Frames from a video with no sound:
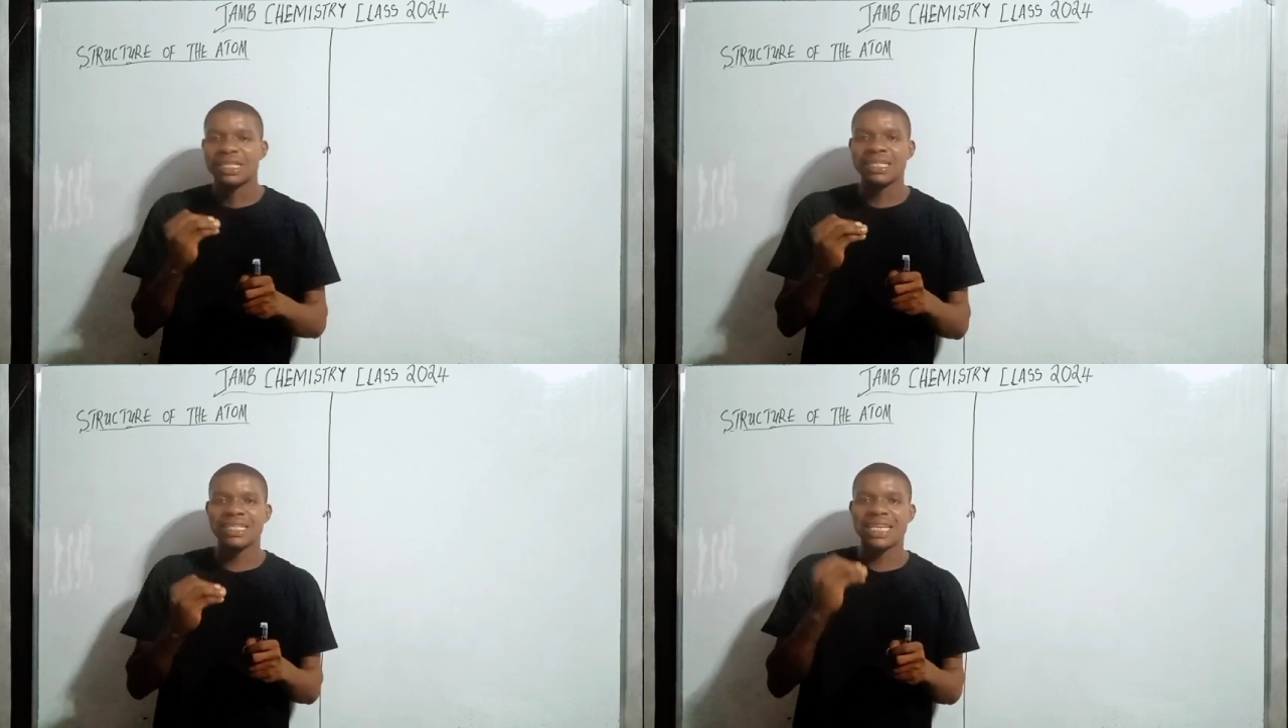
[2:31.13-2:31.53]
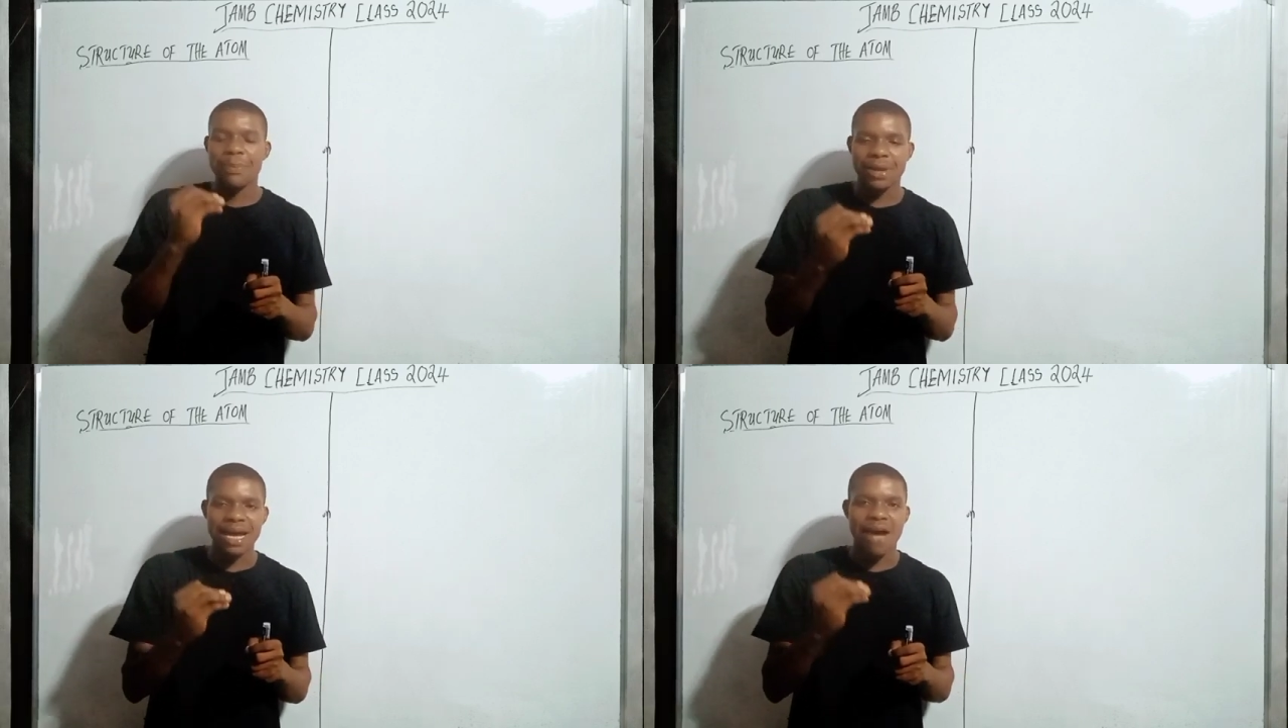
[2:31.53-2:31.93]
the
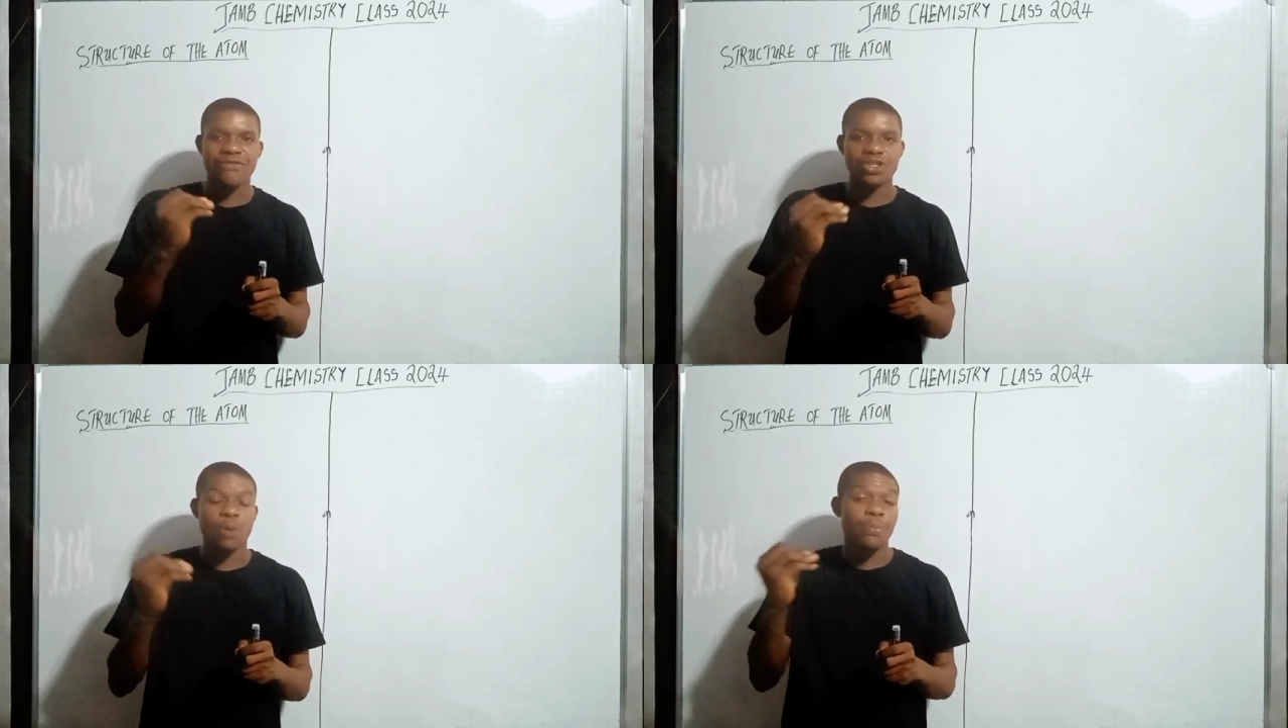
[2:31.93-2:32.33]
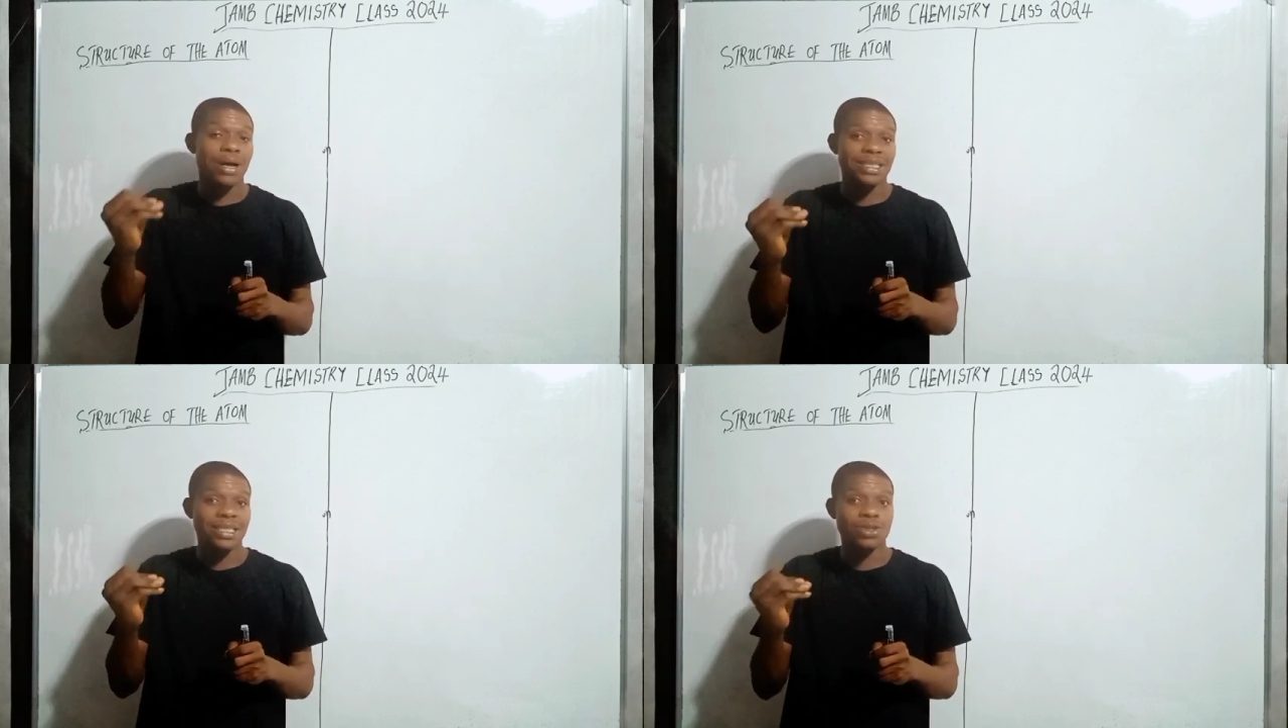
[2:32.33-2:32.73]
chemical and physical
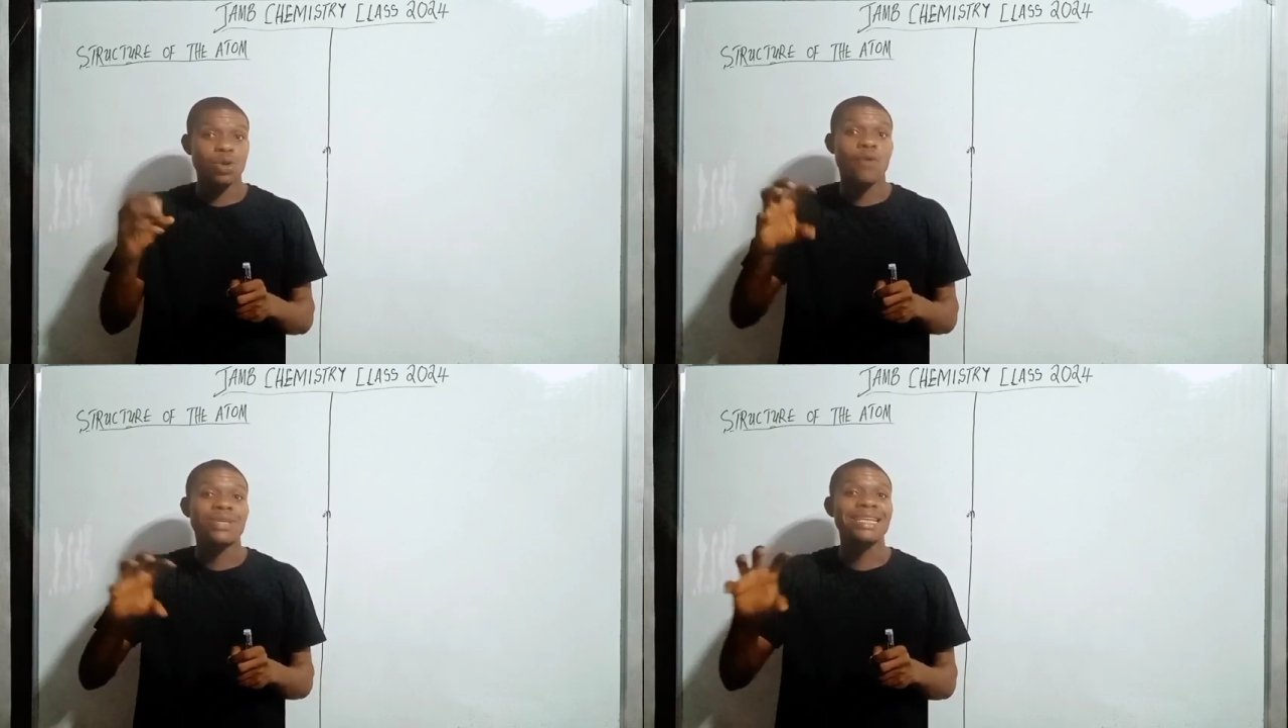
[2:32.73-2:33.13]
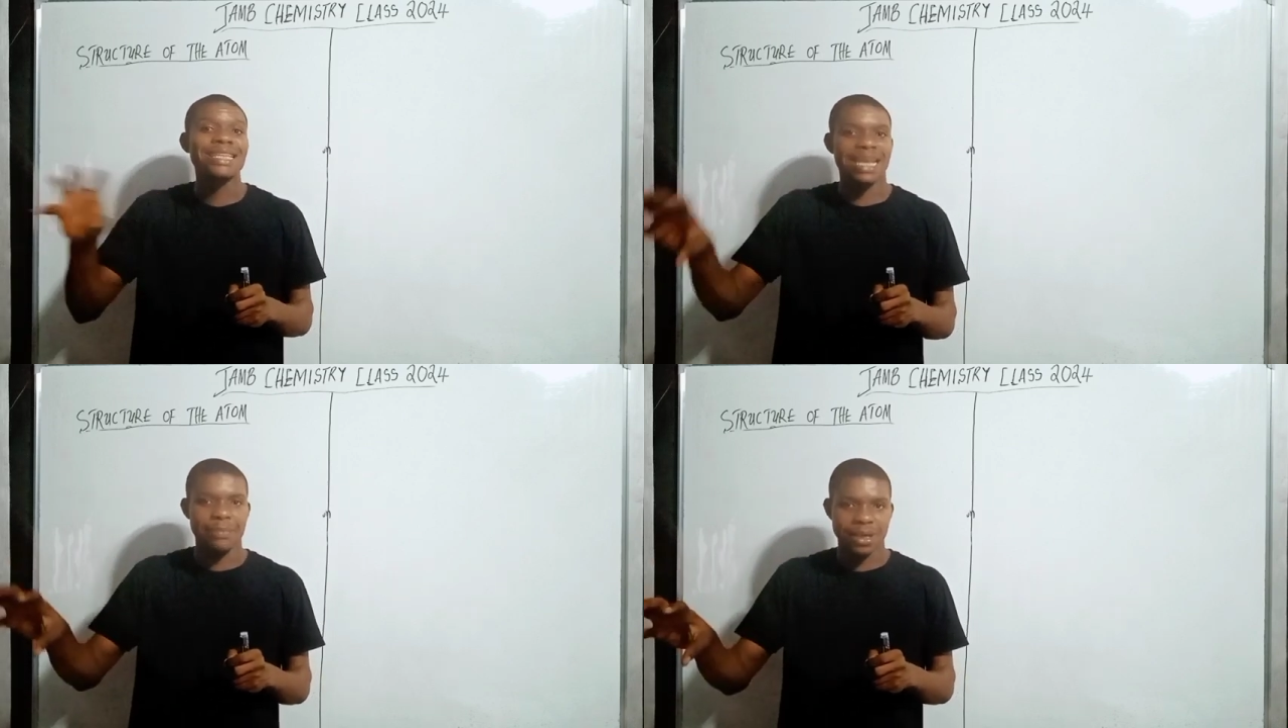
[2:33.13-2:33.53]
properties of
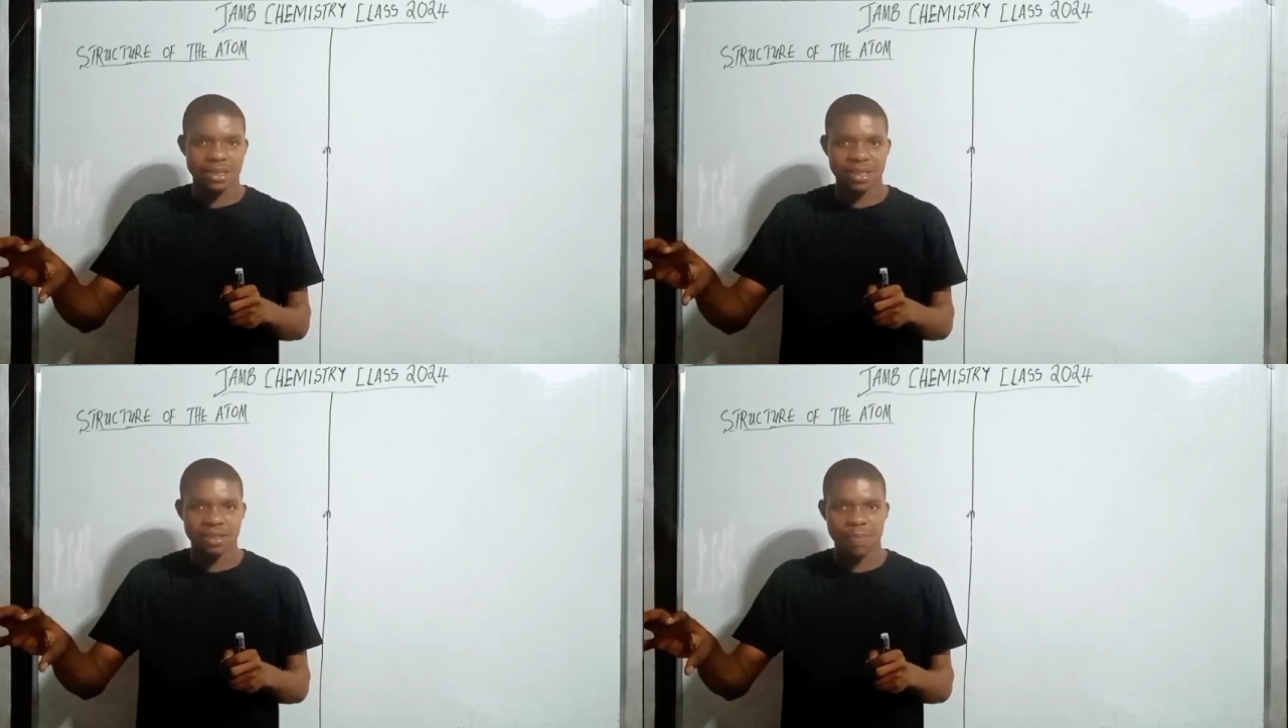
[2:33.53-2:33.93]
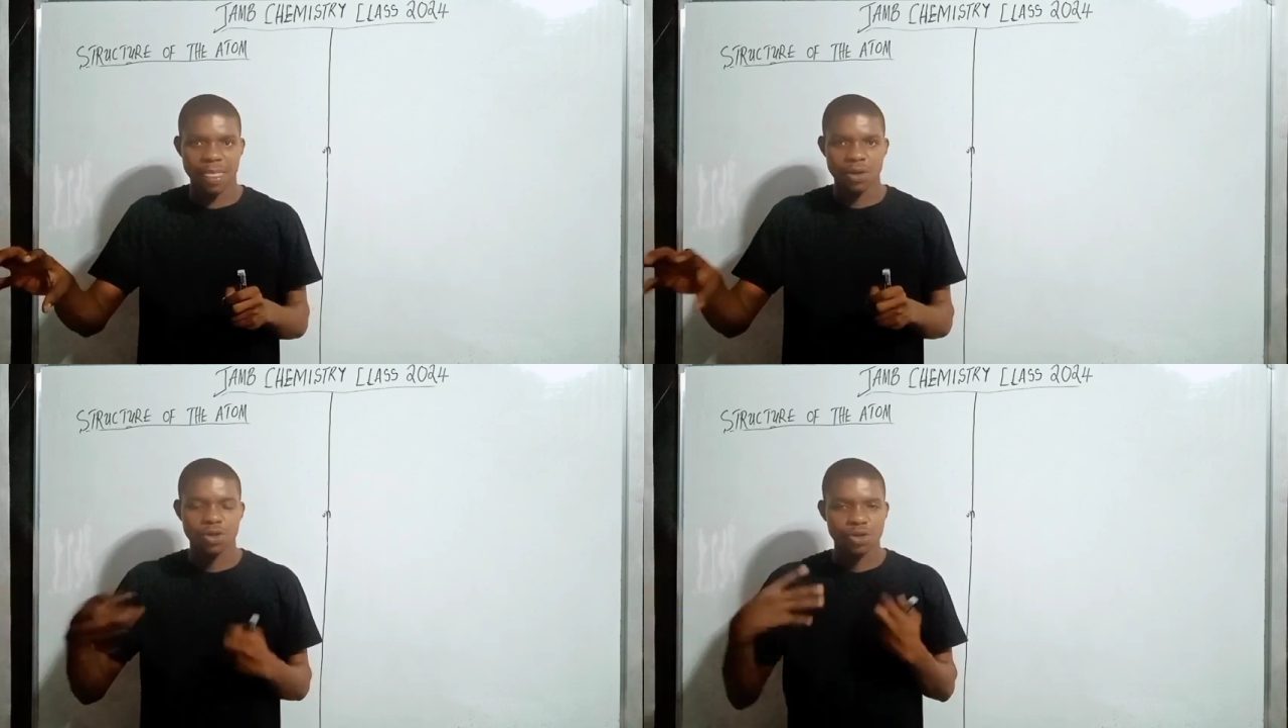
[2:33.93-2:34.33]
that element.
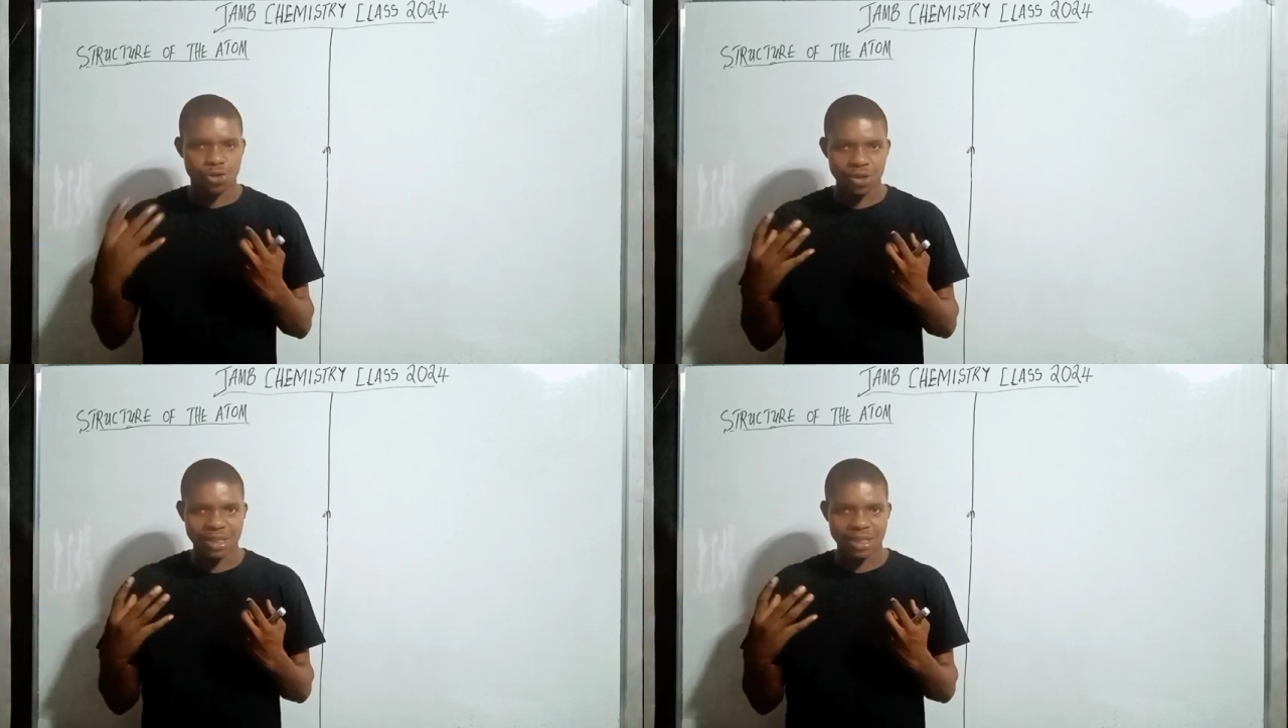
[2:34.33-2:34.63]
Do you